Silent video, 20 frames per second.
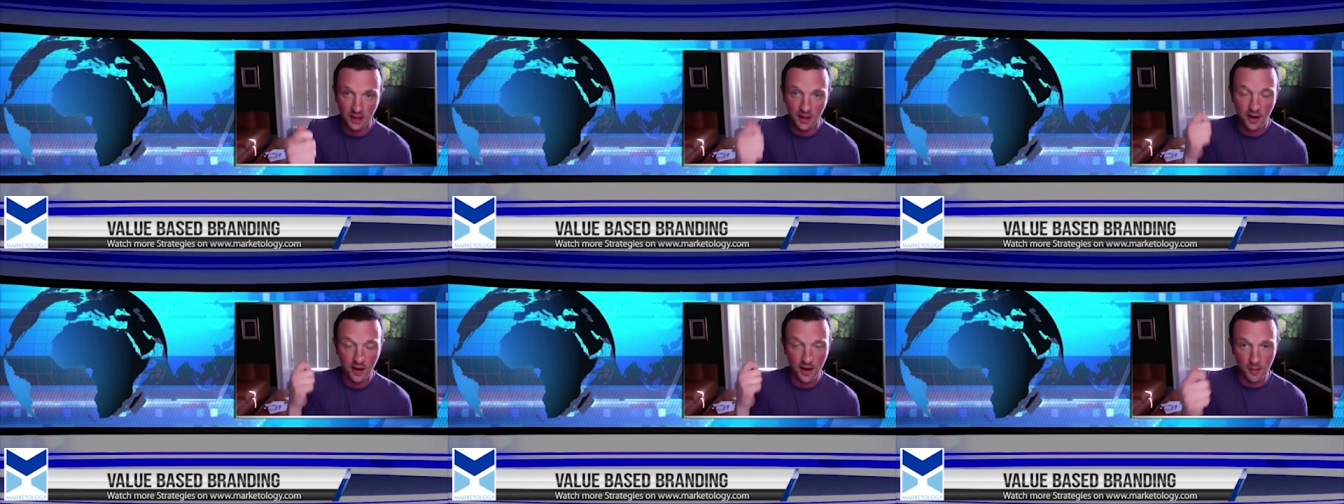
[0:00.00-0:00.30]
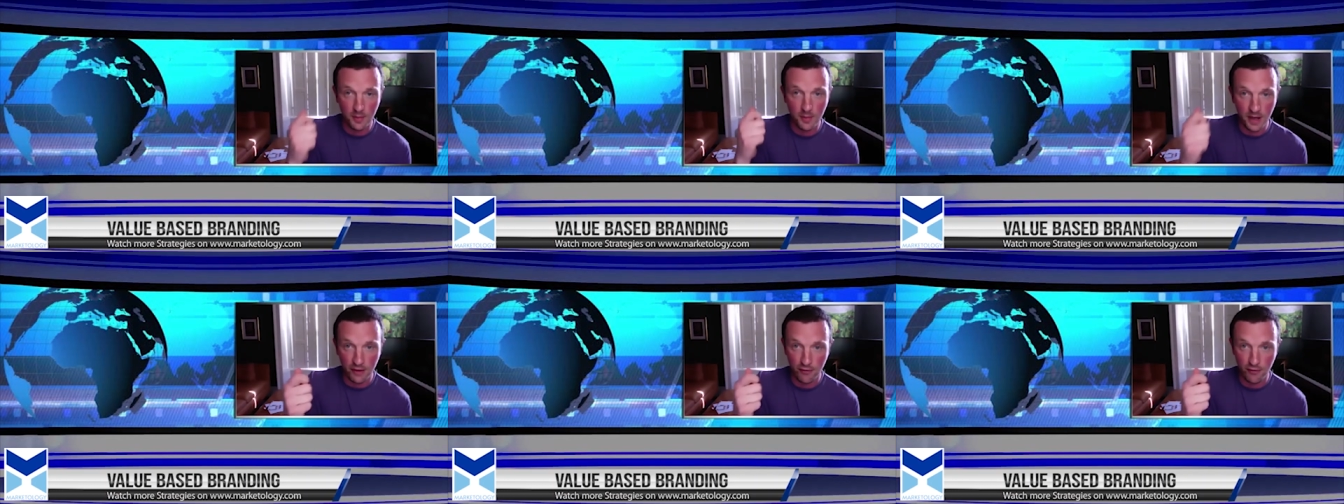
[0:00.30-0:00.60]
on
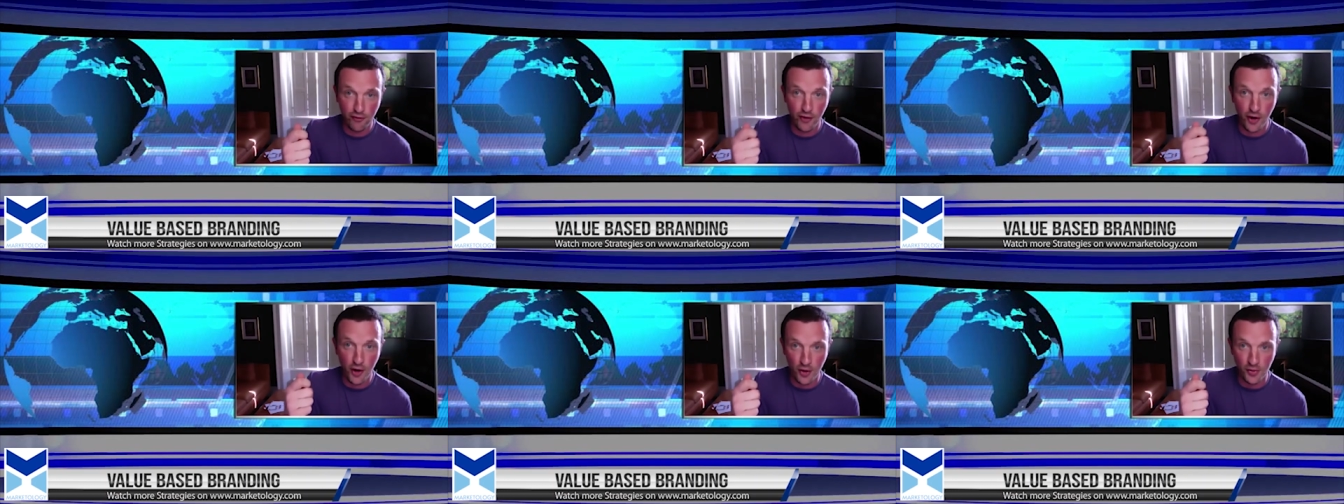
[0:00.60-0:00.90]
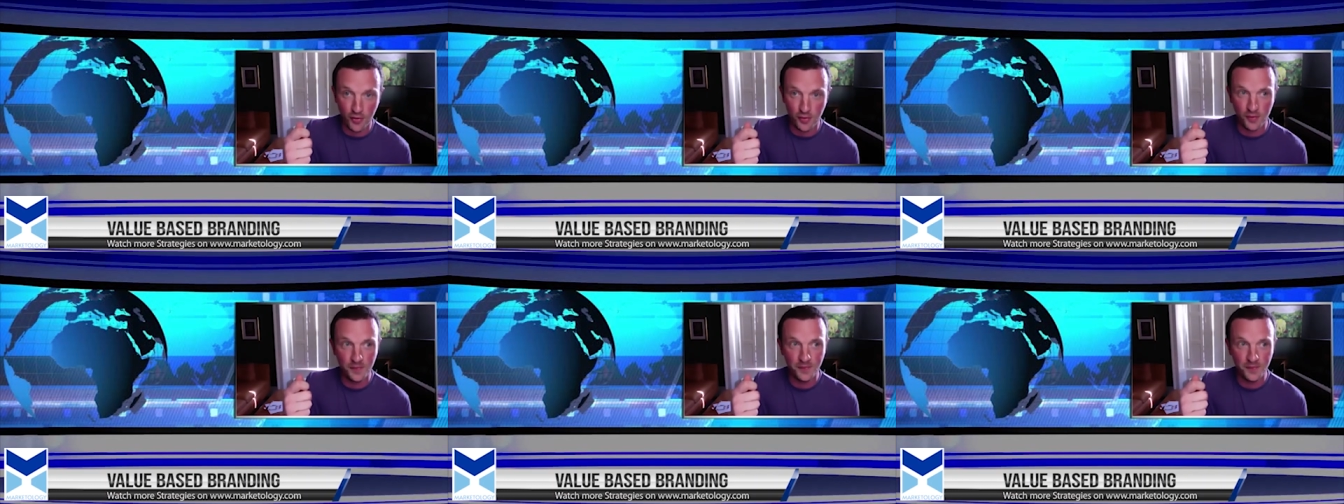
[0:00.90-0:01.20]
my
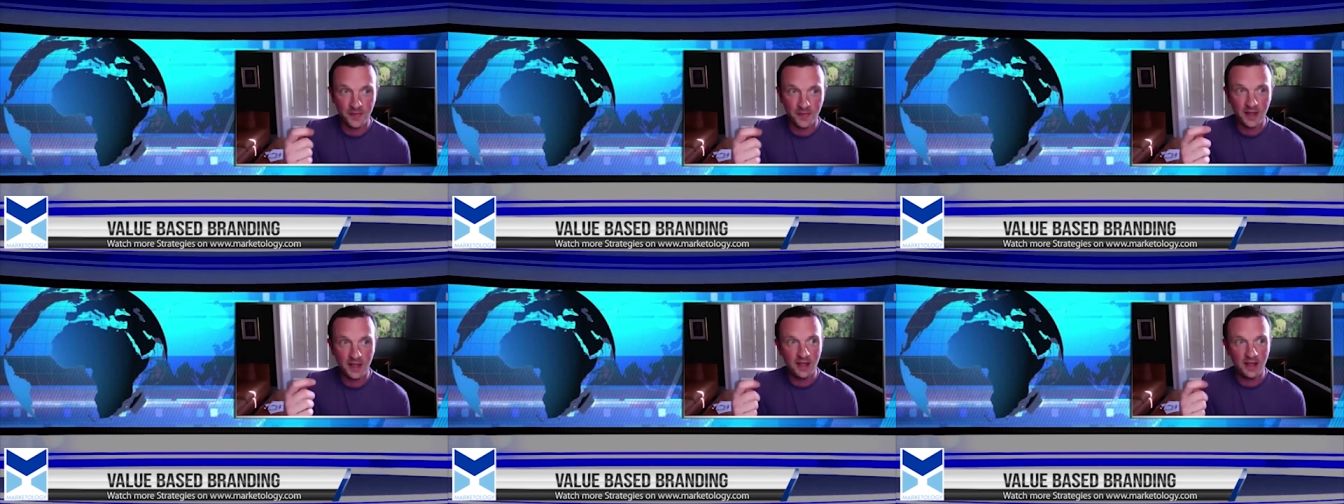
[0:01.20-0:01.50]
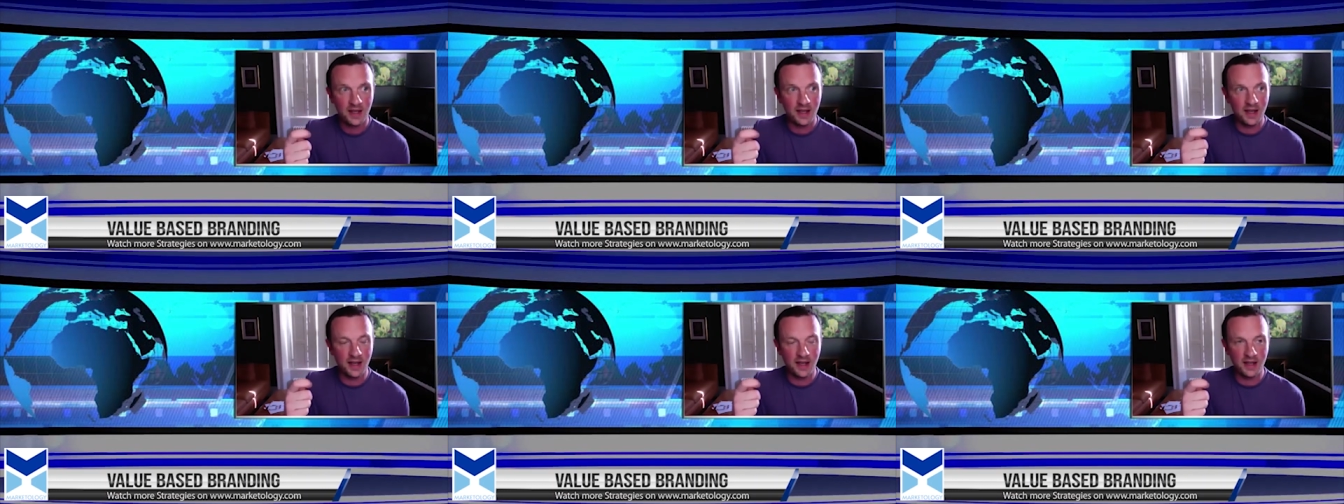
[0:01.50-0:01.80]
phone
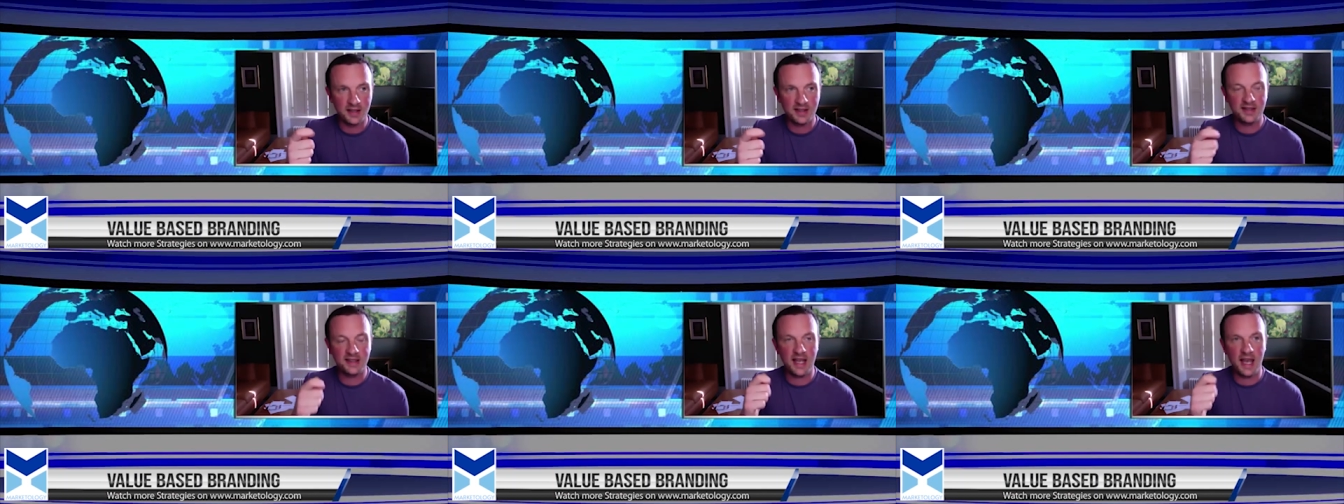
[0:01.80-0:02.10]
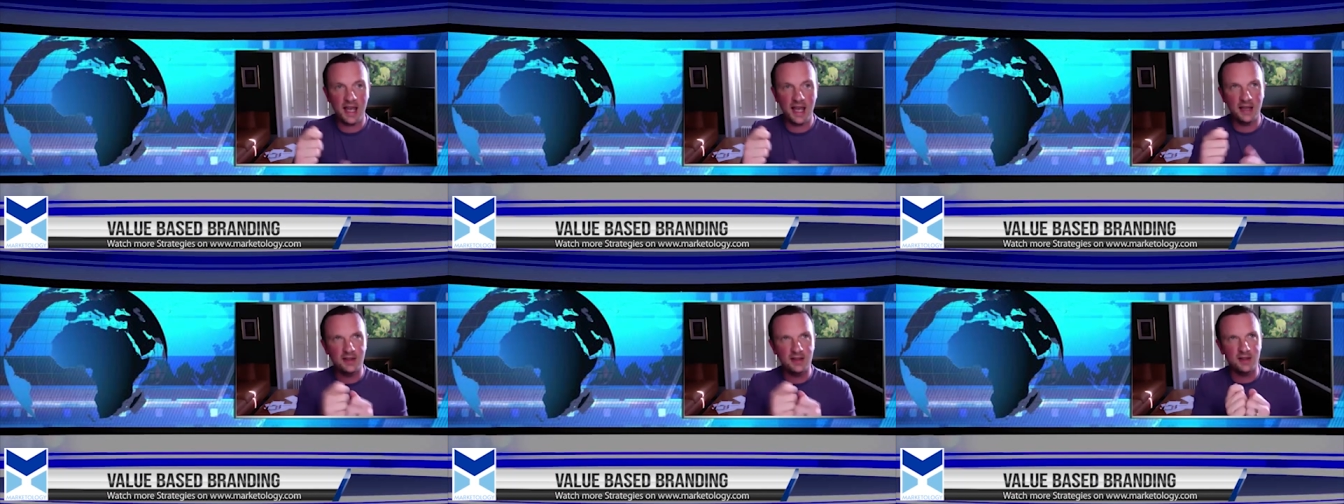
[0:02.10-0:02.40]

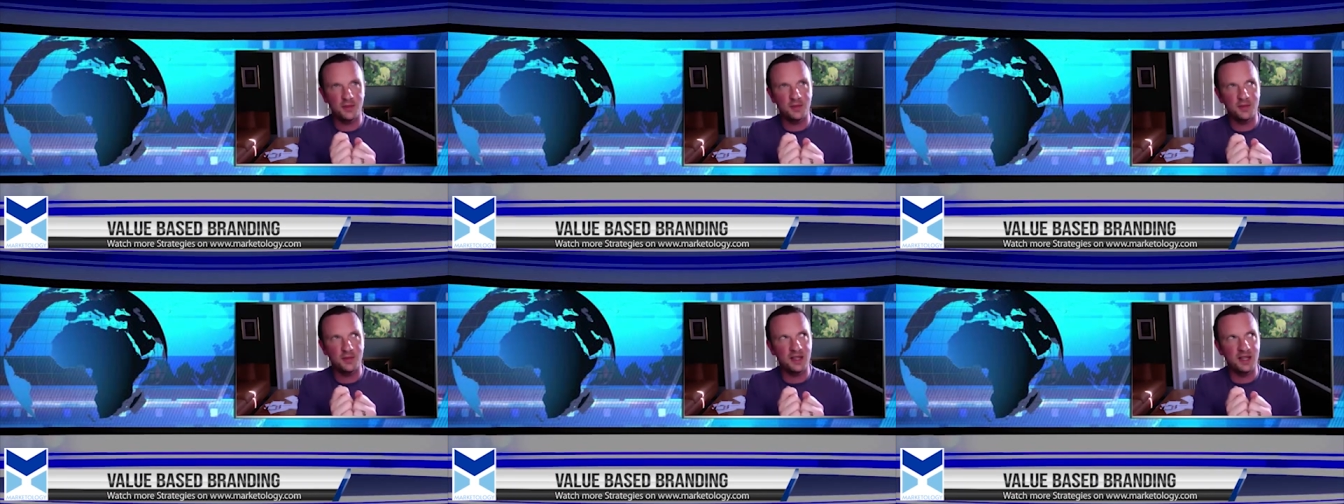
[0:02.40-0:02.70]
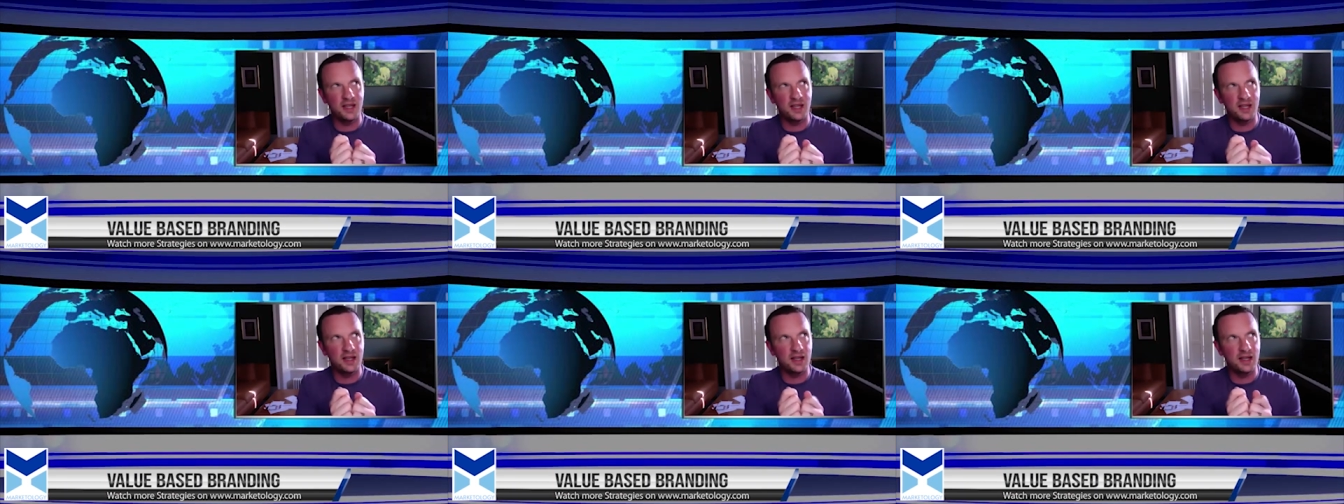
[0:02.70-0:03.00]
saying
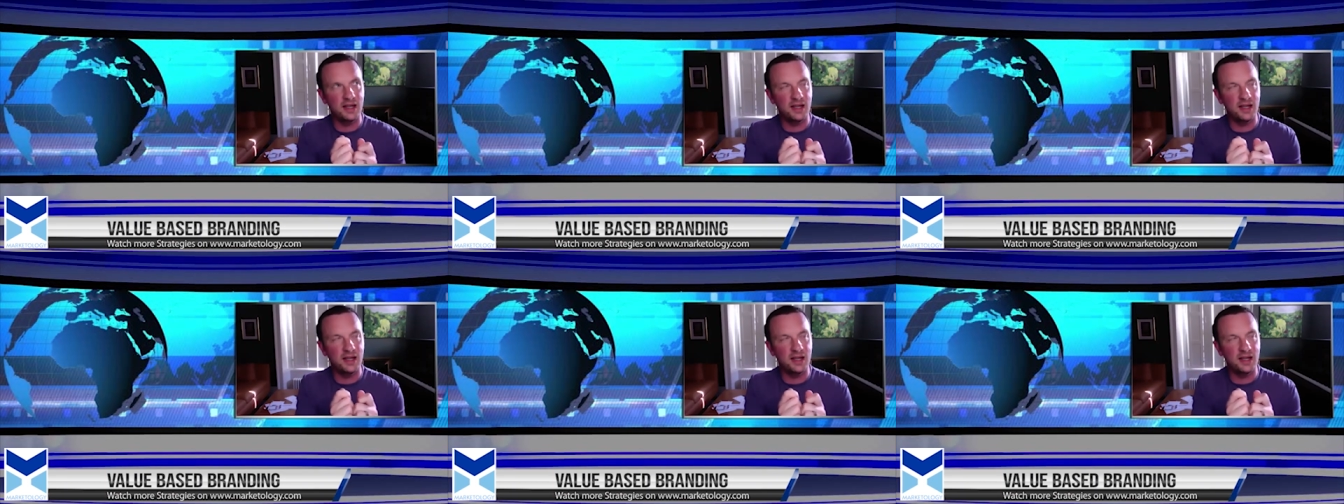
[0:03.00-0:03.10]
something.